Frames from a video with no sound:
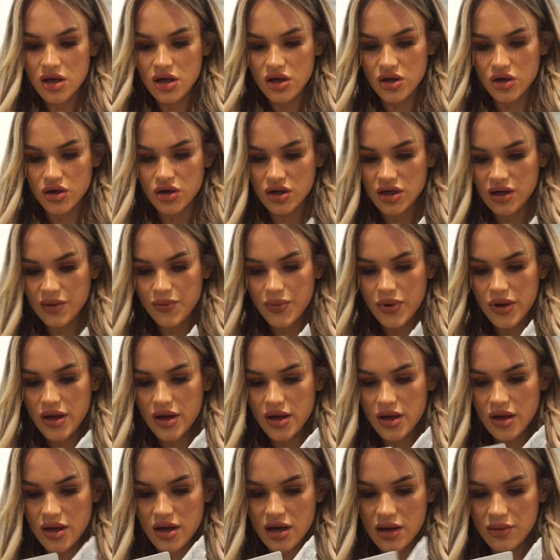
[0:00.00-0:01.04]
Europe.
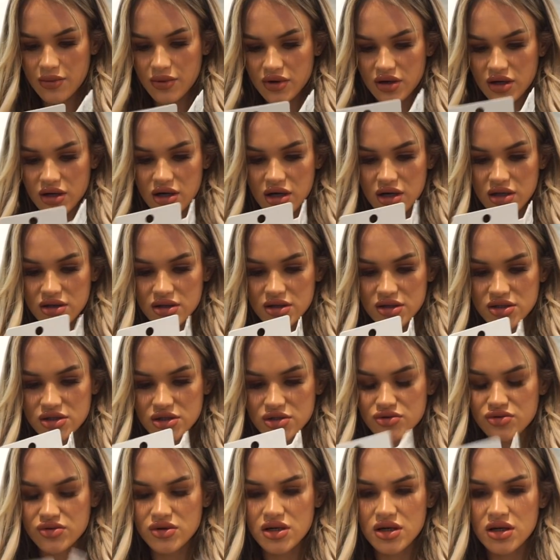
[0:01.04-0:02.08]
I'm gonna cut the
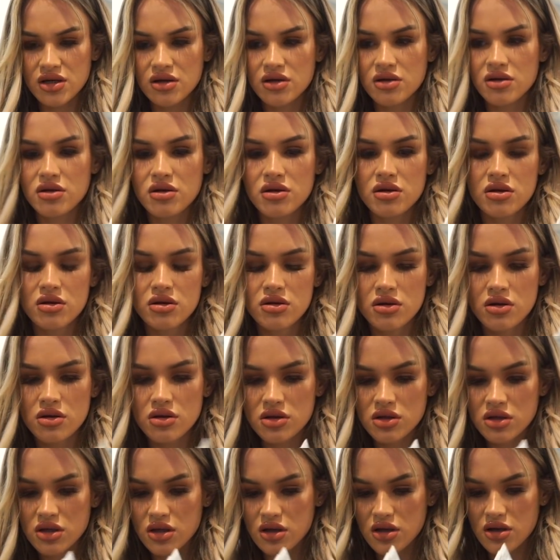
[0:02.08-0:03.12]
string.
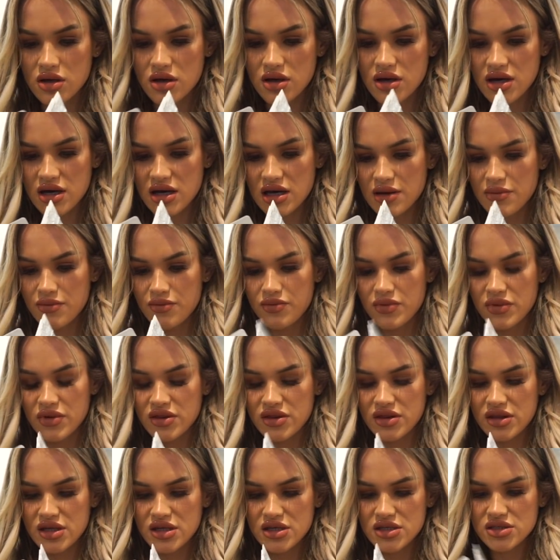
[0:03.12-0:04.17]
Um,
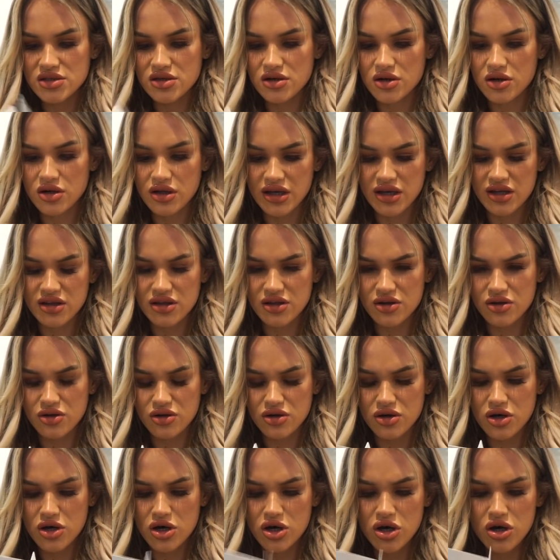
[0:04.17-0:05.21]
these are like little
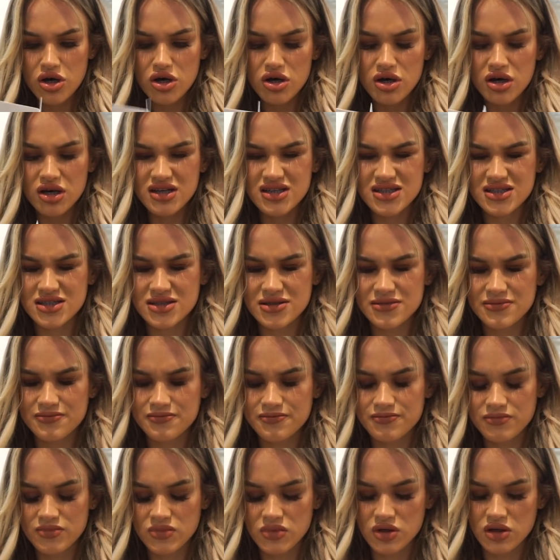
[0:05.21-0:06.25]
hooks,
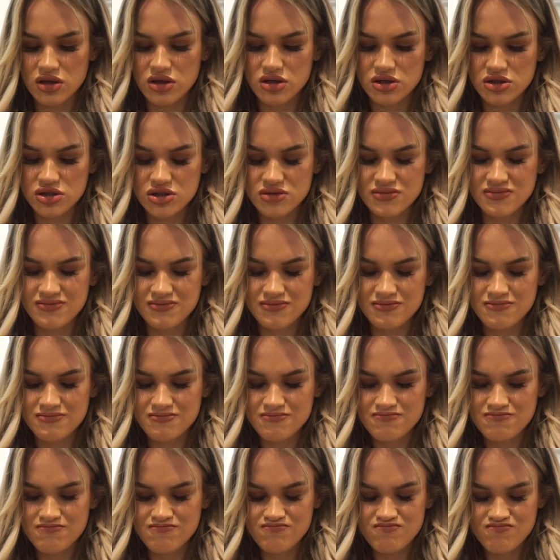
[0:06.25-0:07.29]
gosh,
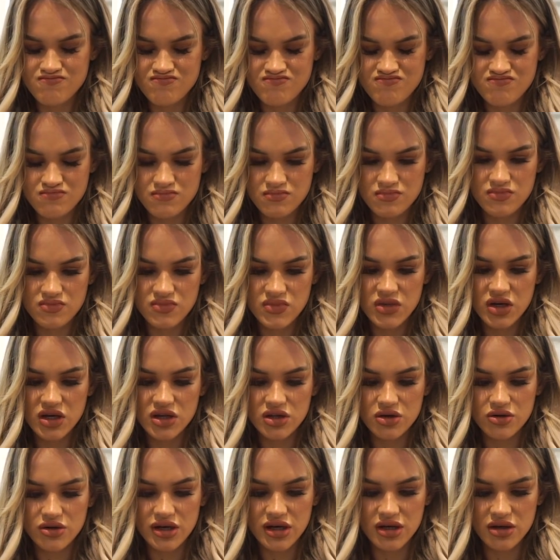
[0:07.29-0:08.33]
like
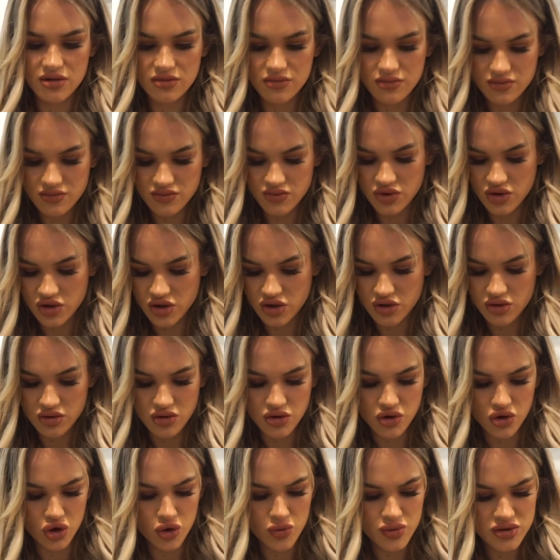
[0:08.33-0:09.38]
they're like
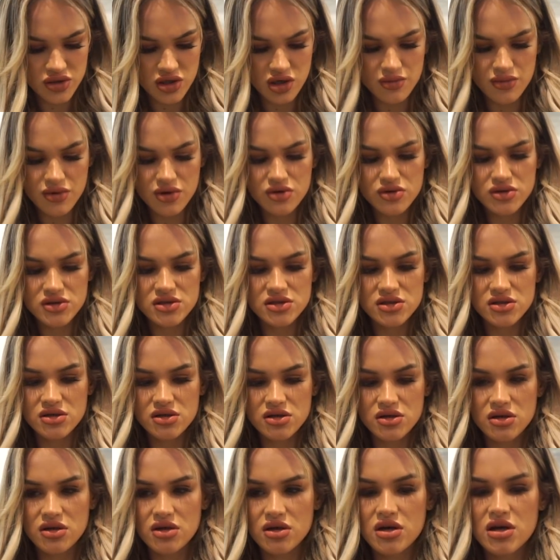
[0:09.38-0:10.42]
hoops almost,
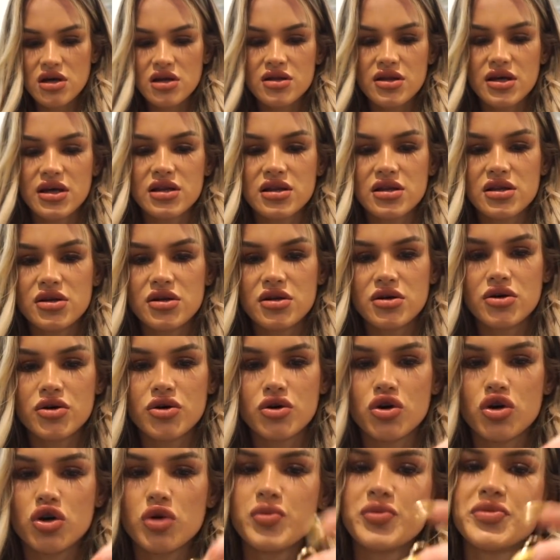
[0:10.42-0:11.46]
like little
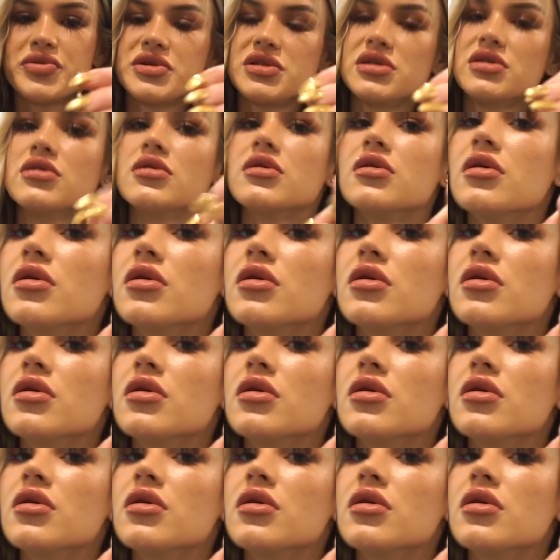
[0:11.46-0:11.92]
hoops.